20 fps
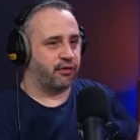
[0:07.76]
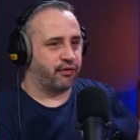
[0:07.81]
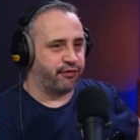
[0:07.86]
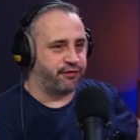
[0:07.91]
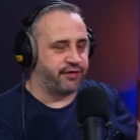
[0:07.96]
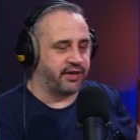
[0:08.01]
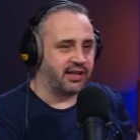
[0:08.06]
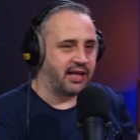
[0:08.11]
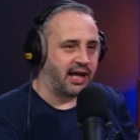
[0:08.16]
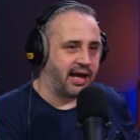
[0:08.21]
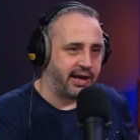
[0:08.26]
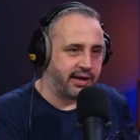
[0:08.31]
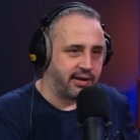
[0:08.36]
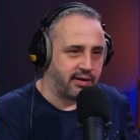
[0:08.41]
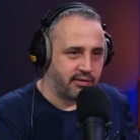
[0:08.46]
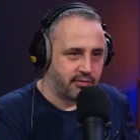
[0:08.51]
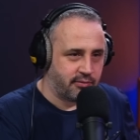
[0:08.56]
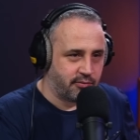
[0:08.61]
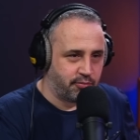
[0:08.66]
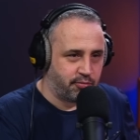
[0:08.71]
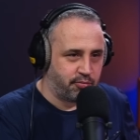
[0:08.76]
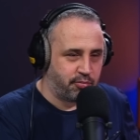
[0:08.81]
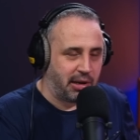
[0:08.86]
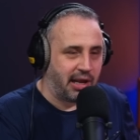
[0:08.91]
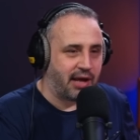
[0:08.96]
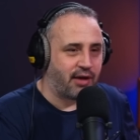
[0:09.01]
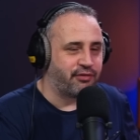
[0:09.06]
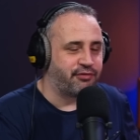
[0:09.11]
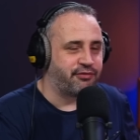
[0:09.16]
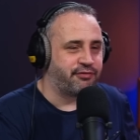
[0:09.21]
Phil Hay,
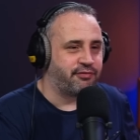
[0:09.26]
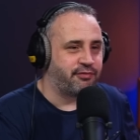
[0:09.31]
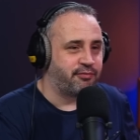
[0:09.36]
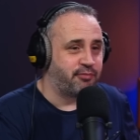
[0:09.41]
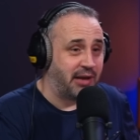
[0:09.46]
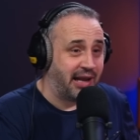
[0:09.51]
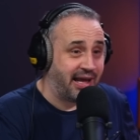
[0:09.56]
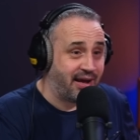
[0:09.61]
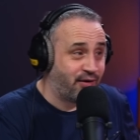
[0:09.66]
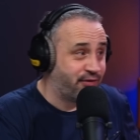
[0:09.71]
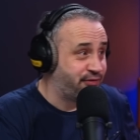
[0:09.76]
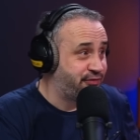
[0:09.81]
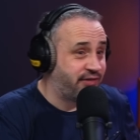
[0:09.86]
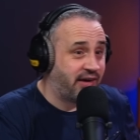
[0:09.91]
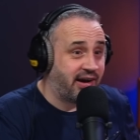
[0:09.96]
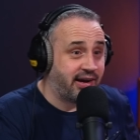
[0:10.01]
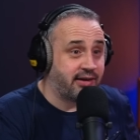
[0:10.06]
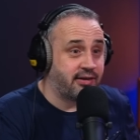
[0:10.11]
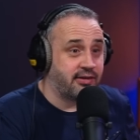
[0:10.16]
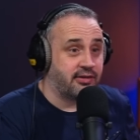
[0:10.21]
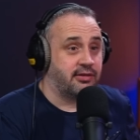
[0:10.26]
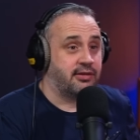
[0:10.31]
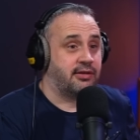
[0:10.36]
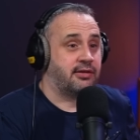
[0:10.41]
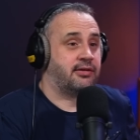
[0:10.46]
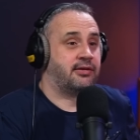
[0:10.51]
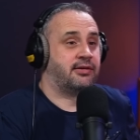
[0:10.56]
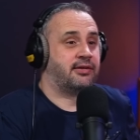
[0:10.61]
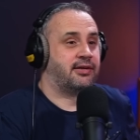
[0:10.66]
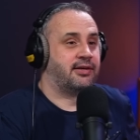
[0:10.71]
playoff oh. playoff final.
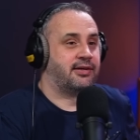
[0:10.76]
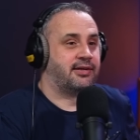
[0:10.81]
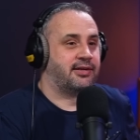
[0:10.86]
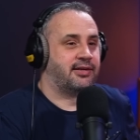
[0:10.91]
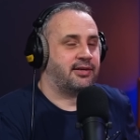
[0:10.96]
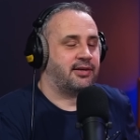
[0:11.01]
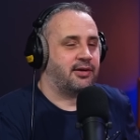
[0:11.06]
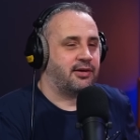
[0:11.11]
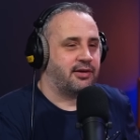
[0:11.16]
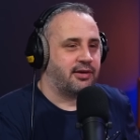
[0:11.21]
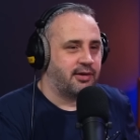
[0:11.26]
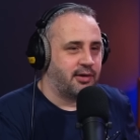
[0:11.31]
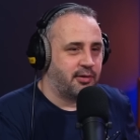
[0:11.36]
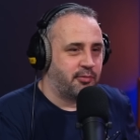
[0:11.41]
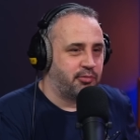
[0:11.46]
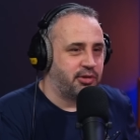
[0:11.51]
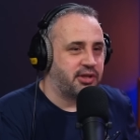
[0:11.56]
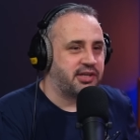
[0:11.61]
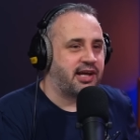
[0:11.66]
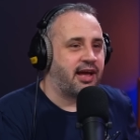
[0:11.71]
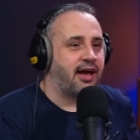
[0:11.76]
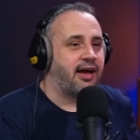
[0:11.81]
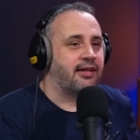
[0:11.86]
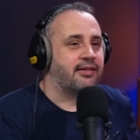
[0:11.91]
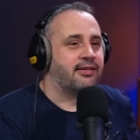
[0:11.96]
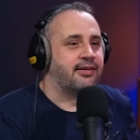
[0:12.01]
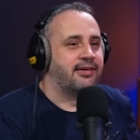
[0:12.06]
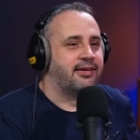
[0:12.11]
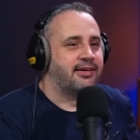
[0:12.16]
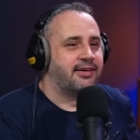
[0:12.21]
Yes. Bloody
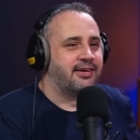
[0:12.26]
hell.